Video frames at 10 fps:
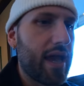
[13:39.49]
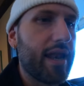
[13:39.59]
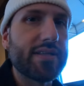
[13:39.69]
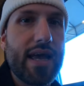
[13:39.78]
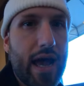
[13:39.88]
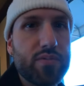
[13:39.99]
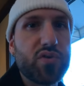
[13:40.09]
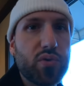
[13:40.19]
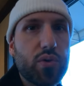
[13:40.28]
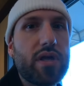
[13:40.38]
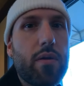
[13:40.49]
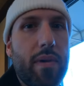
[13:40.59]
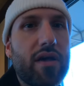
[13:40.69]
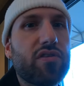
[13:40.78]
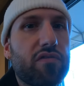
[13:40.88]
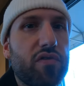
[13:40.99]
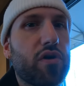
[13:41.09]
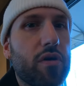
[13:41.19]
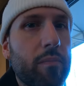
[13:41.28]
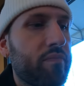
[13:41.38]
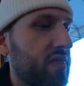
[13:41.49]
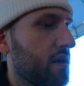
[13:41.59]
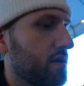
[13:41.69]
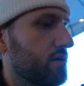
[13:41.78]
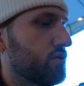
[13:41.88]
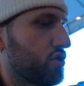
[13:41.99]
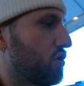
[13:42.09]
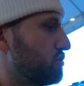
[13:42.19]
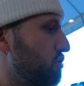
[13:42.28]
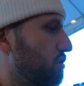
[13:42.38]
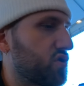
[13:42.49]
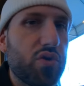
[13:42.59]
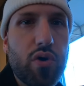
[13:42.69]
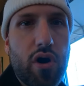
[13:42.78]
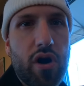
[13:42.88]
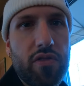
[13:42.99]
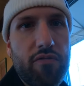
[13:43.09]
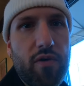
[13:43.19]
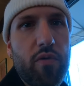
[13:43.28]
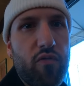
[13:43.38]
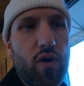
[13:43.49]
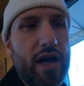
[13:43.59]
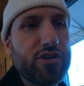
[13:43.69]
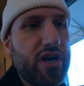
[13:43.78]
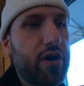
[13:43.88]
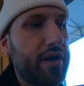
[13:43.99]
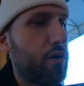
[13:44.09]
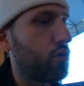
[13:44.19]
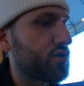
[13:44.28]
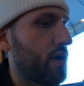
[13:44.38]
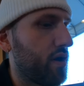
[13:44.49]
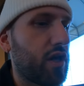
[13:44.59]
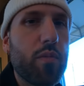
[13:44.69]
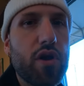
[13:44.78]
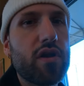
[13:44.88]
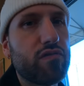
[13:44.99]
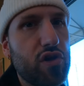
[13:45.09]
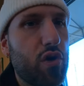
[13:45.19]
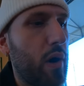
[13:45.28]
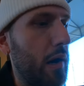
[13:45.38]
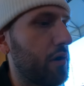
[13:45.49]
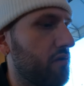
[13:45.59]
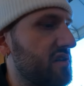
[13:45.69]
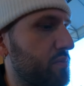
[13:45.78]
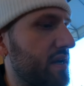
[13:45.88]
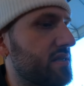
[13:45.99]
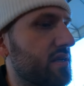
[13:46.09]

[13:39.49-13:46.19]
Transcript: and it's absolutely amazing food. So, to those who are in, from the Fort Dodge area or surrounding communities, you know how good this place